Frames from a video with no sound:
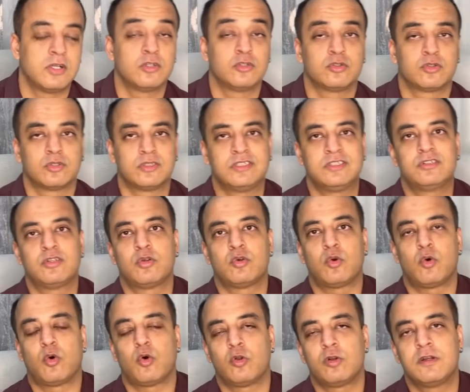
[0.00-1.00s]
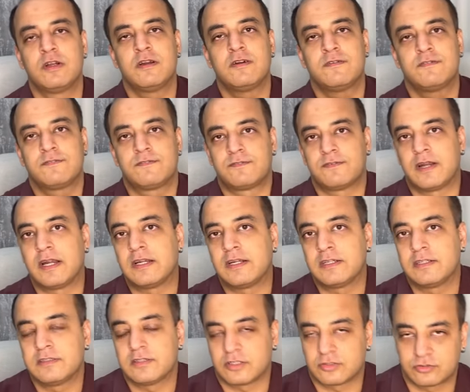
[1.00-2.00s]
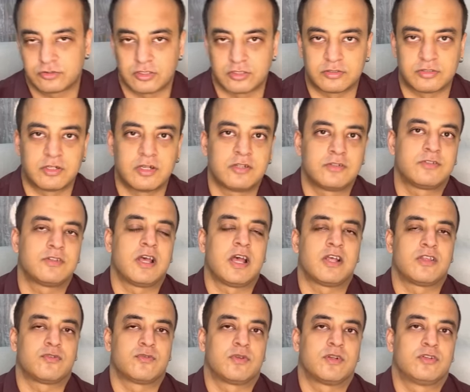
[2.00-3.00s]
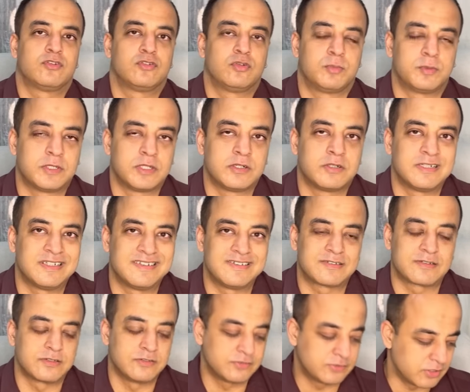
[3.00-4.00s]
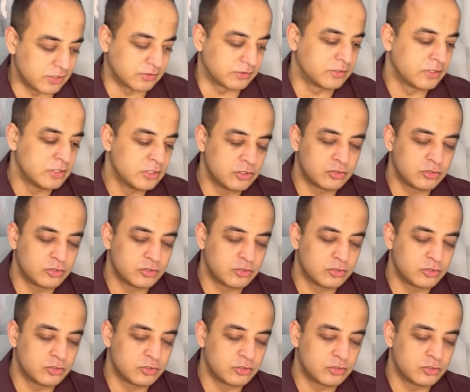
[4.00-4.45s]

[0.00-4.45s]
So these are all friendly nakshatras as far as Jupiter is concerned.